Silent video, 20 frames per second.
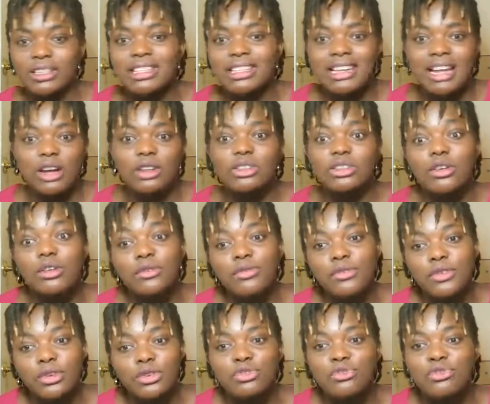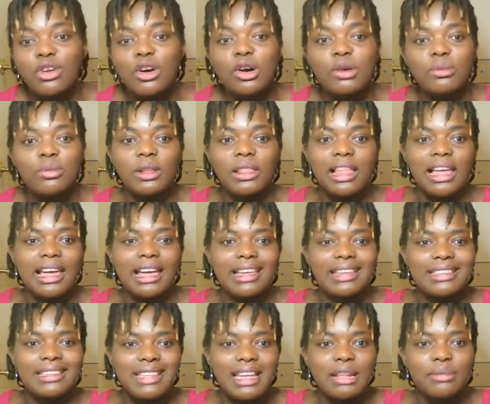out of control. But like I
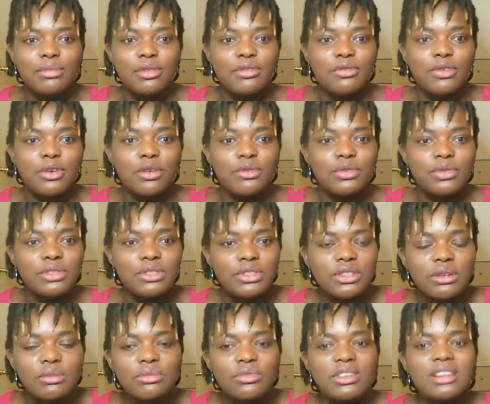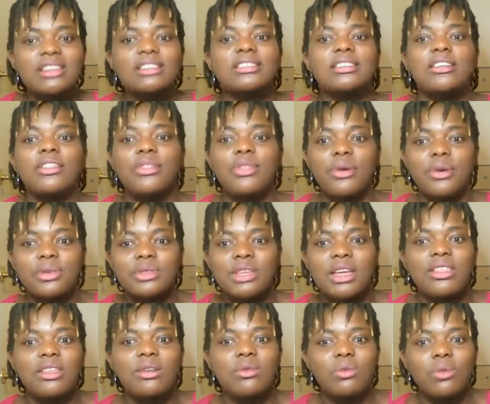said before, for some reason, those are
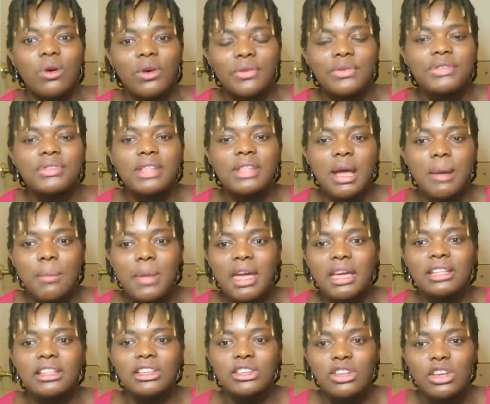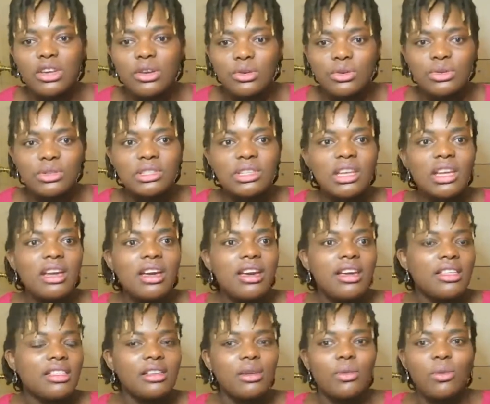the ones that make the news,
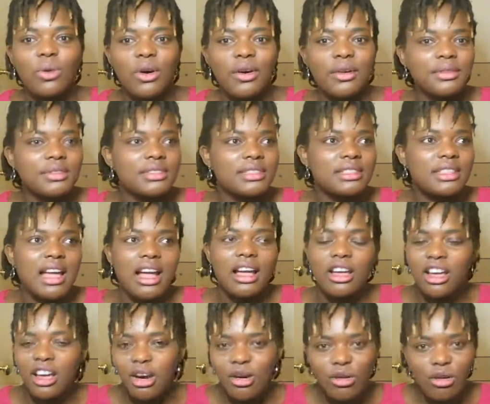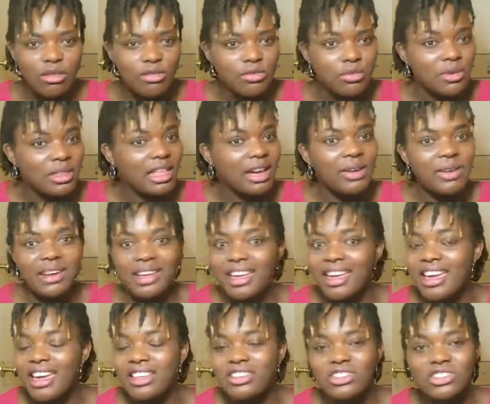the ones that go off without a
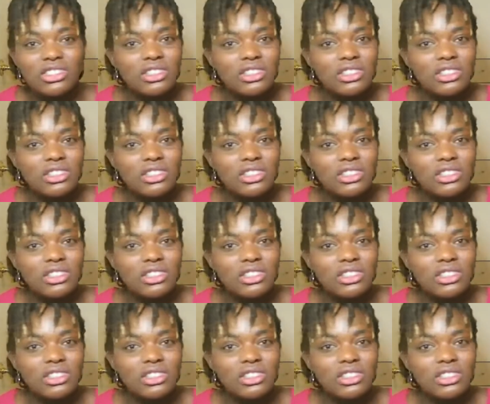hitch.